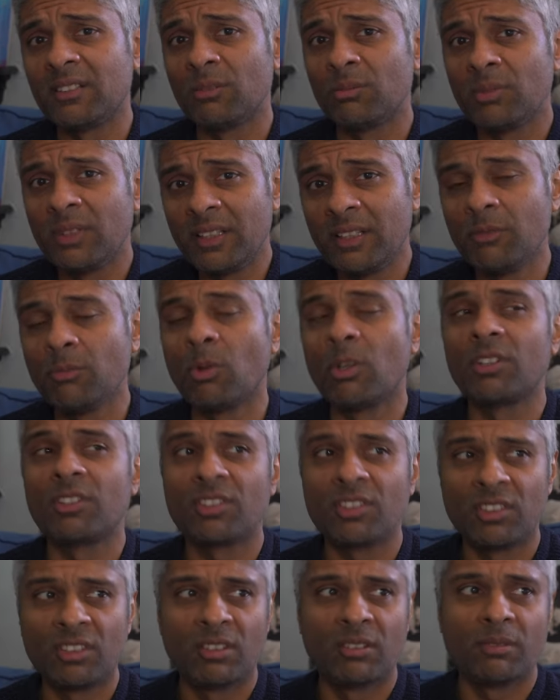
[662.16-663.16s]
that really
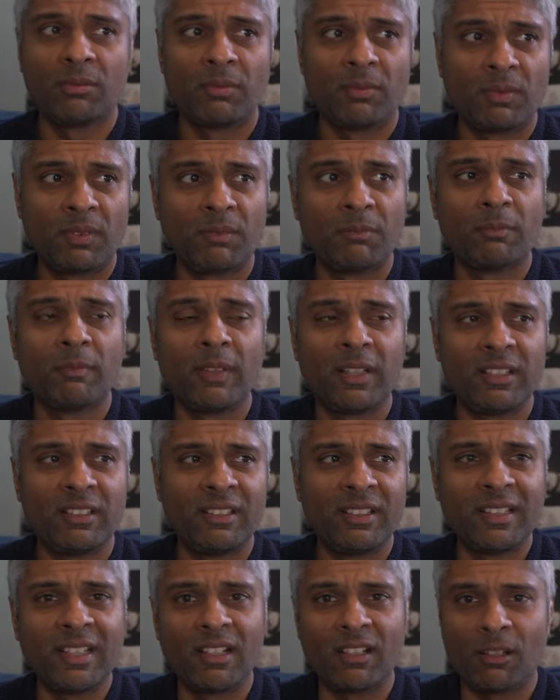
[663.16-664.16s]
wants to make
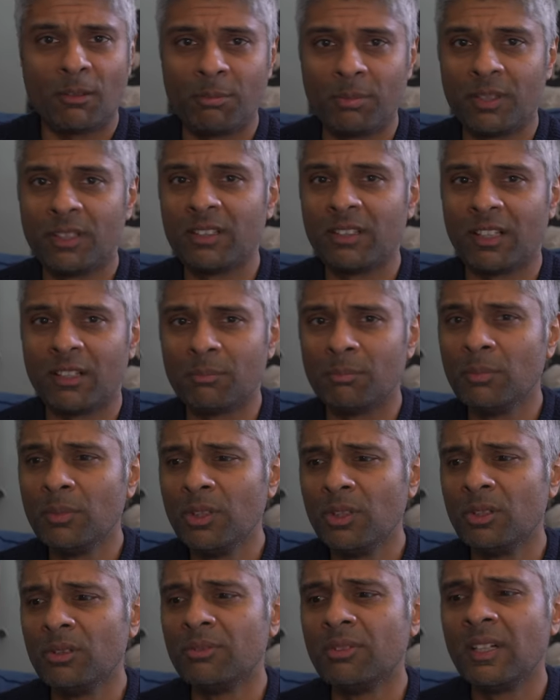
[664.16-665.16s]
you get up and, and
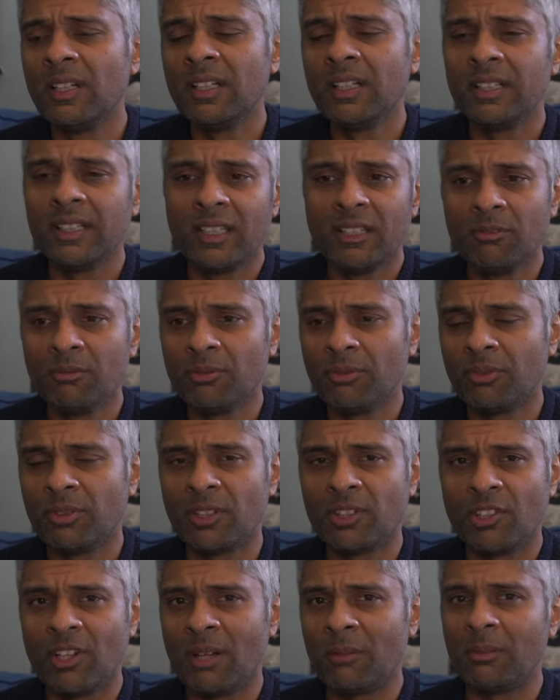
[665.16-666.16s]
move, even for
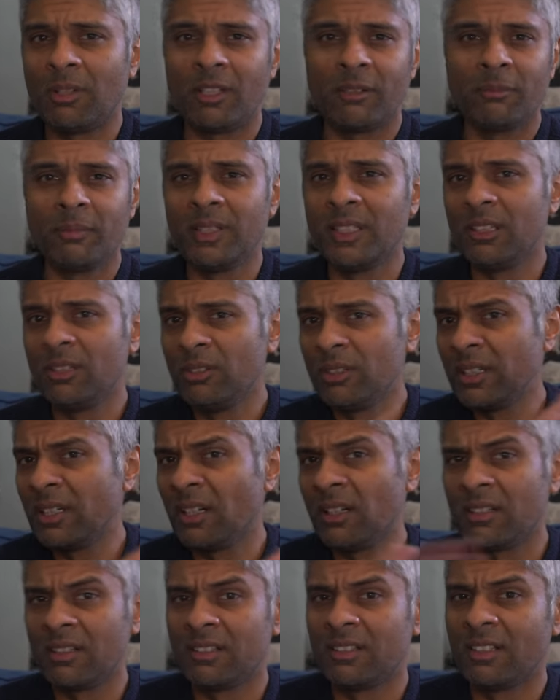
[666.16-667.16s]
a chap like me who
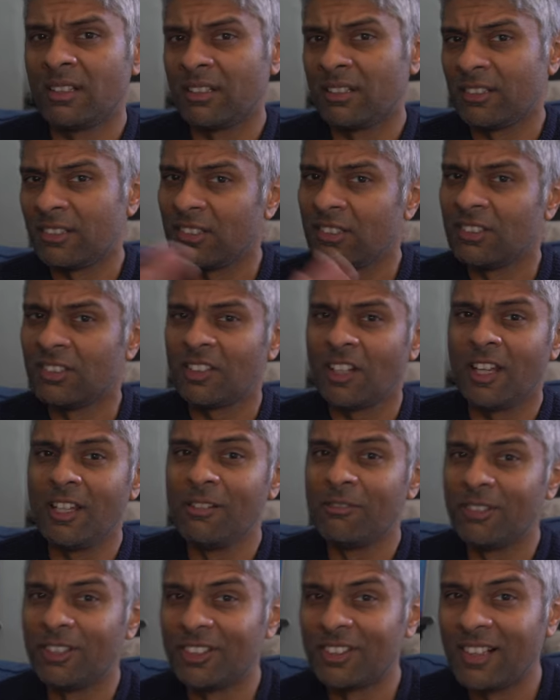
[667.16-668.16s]
can't dance to
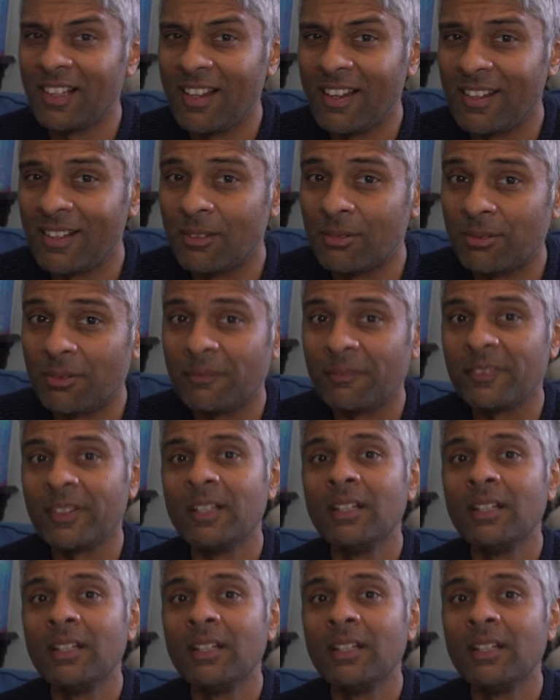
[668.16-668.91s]
save his life.